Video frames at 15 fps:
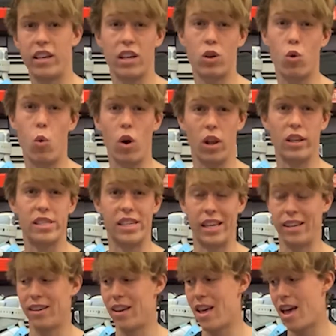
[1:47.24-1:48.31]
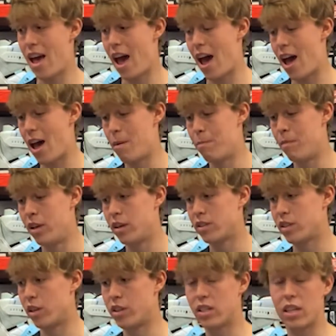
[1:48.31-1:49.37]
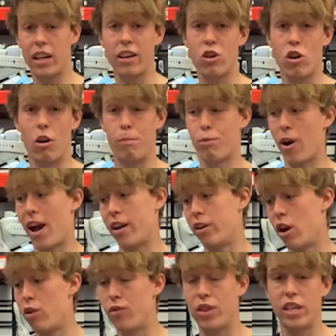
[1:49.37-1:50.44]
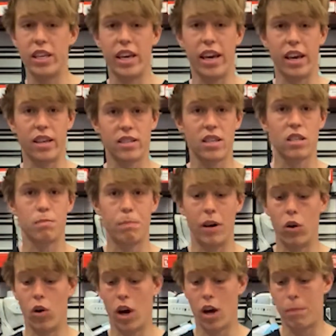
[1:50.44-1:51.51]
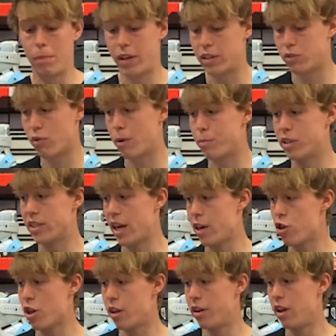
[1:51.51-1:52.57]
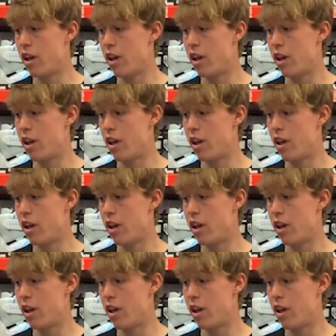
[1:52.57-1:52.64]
and quality. So the Slingshot brand over the years has built up its reputation